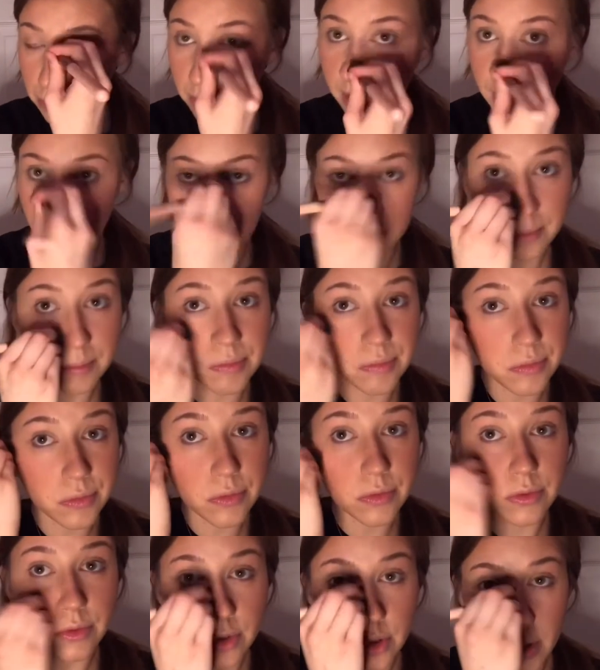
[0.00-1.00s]
Okay.
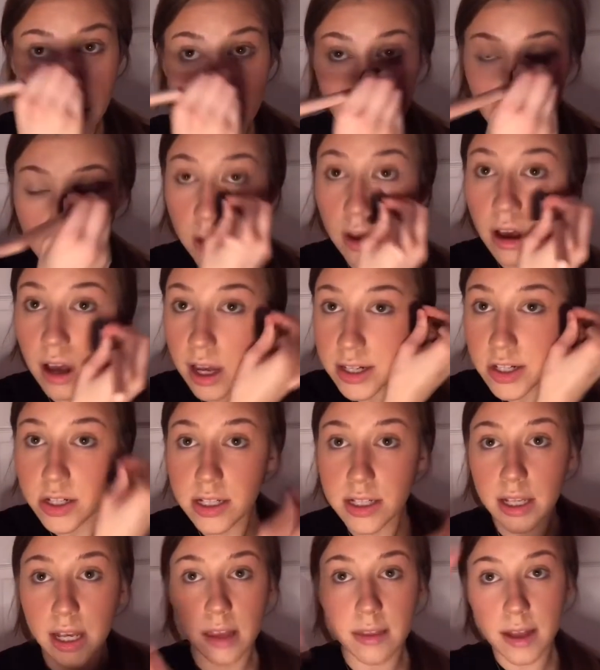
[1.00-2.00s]

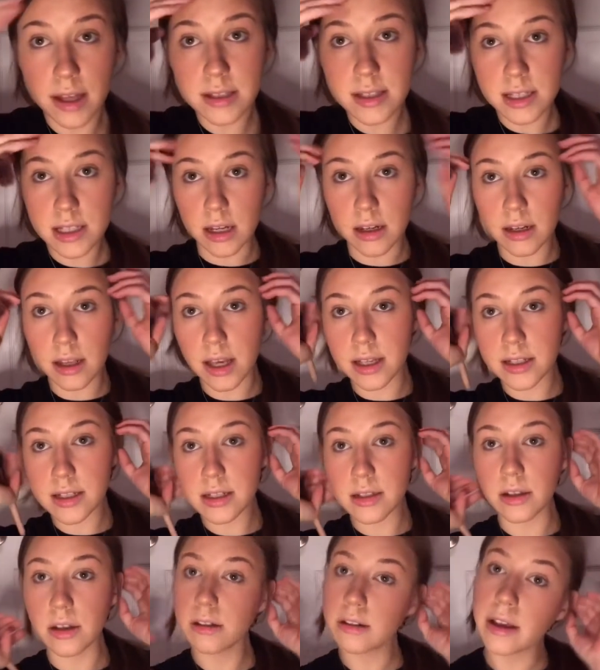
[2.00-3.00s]
I just like that
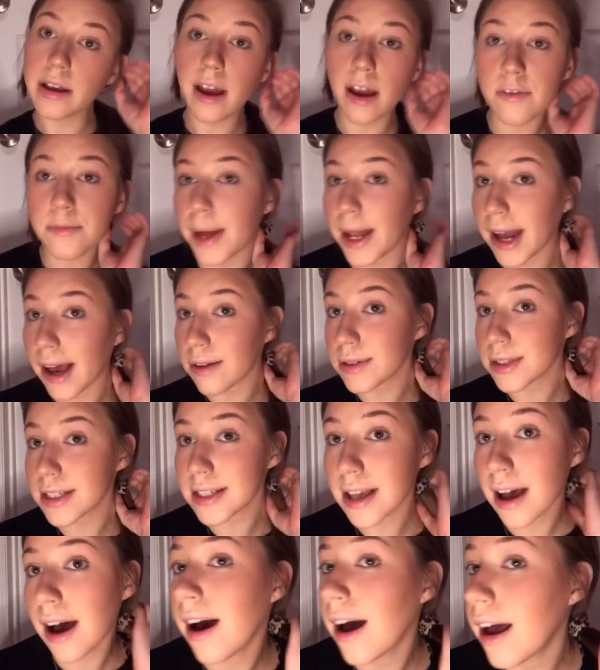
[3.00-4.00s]
sun-kissed look, like I've been
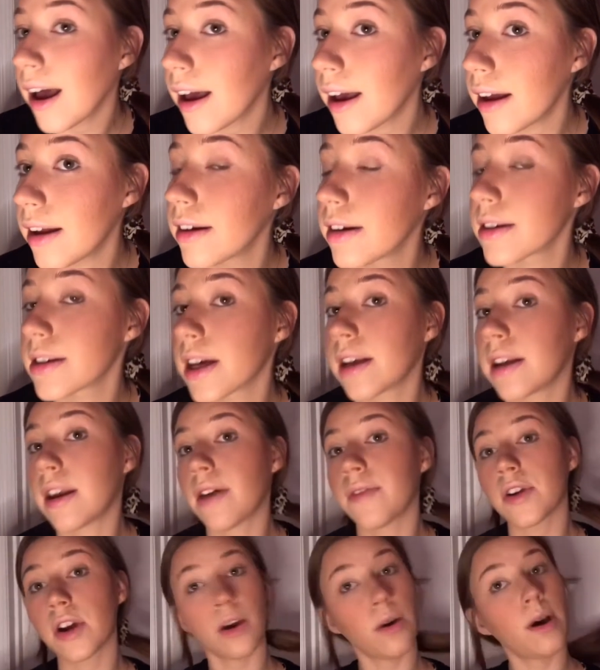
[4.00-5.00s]
outside, because
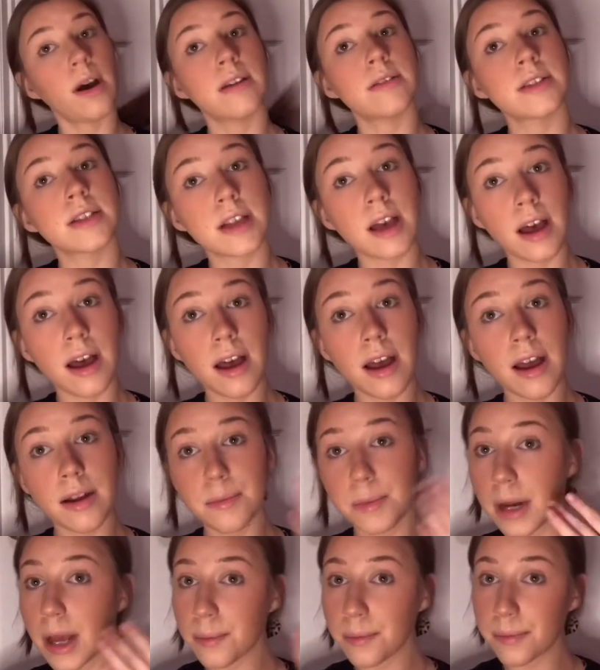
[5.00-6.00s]
I never go
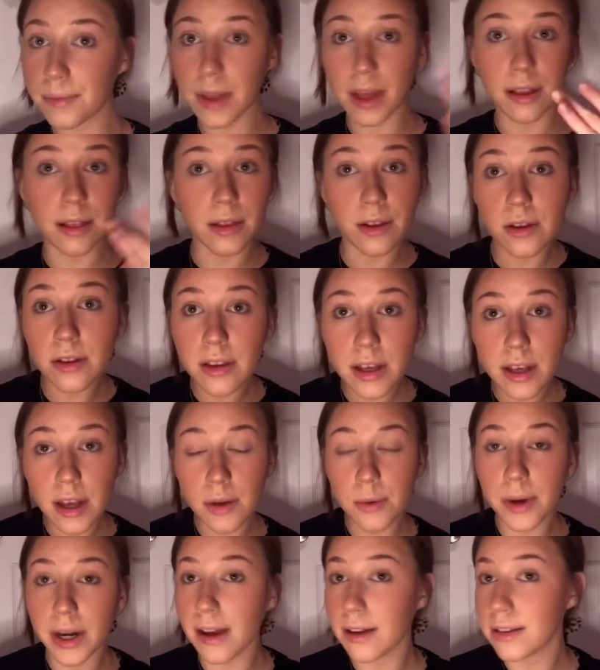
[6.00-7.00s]
outside, but I look
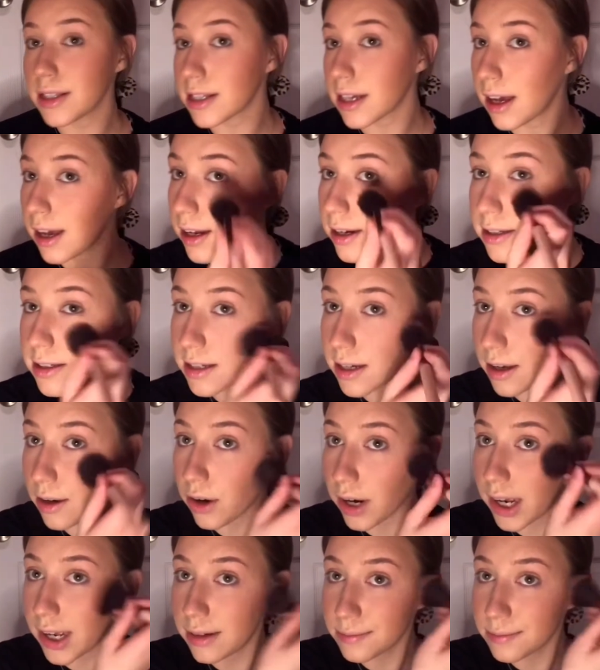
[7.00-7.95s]
like I went outside. Isn't it